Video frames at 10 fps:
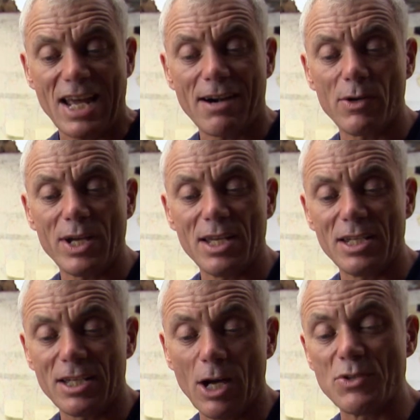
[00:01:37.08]
an arrowhead.
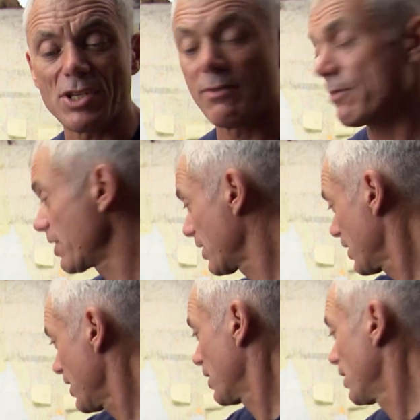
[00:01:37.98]
It goes in very
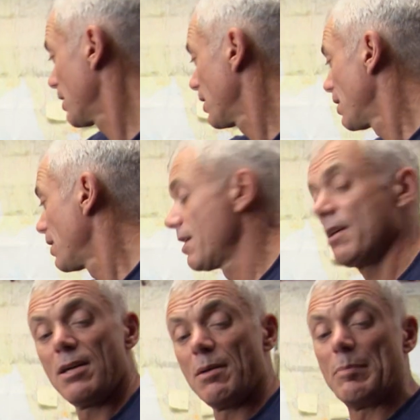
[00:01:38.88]
cleanly,
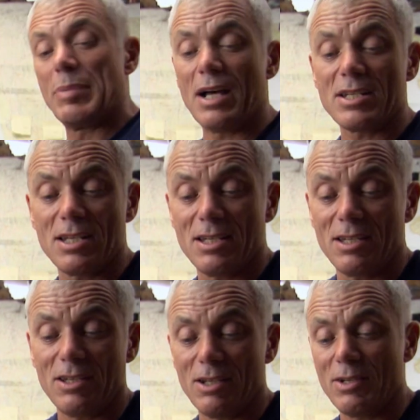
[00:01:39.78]
but,
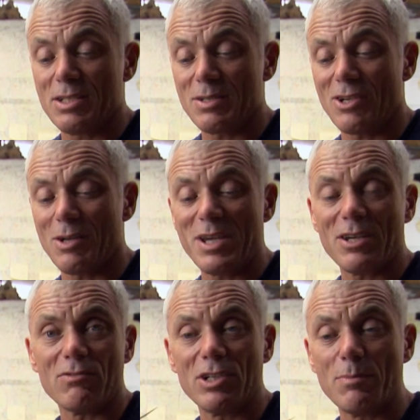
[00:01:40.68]
it's going to make
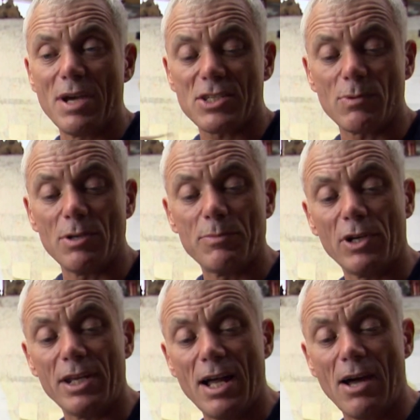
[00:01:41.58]
a real mess when you
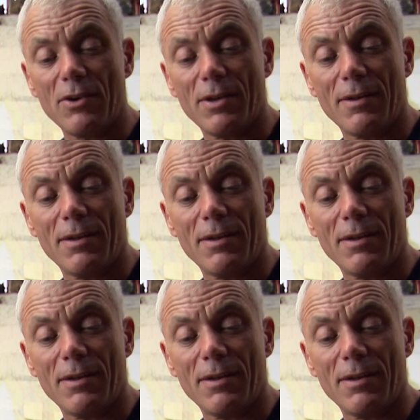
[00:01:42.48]
pull it out.